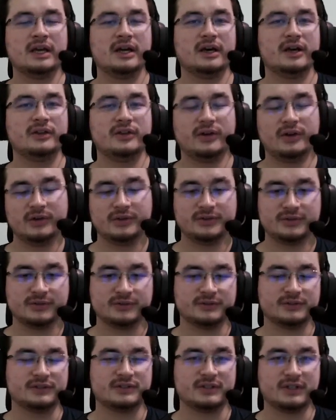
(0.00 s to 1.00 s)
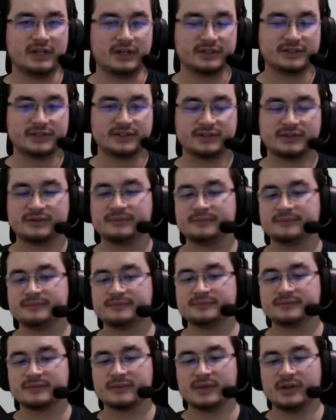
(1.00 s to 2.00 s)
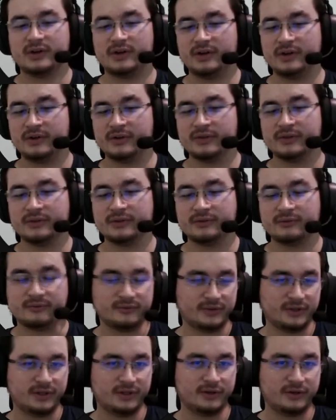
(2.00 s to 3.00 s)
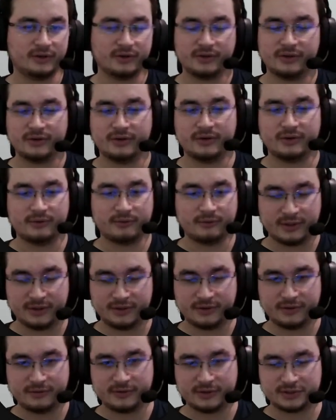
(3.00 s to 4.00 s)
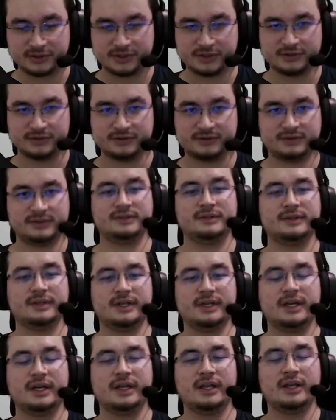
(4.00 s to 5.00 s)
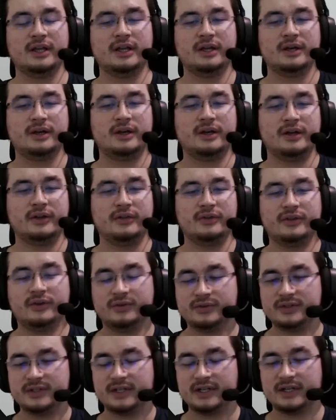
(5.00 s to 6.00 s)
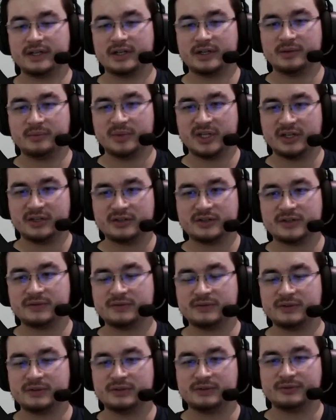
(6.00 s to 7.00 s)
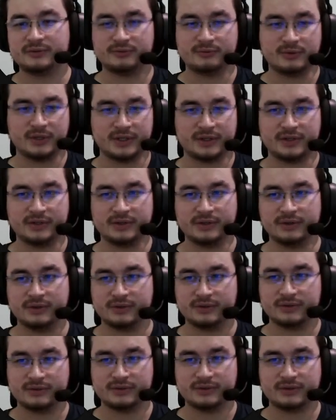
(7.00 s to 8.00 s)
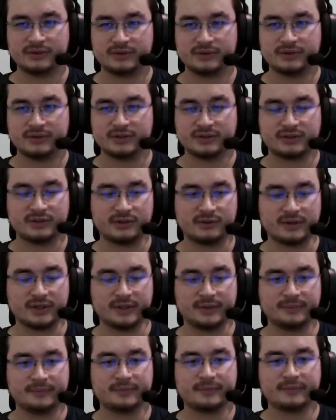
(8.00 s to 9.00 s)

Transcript: and also the slots on other render functions. And those are going to be useful to render the story.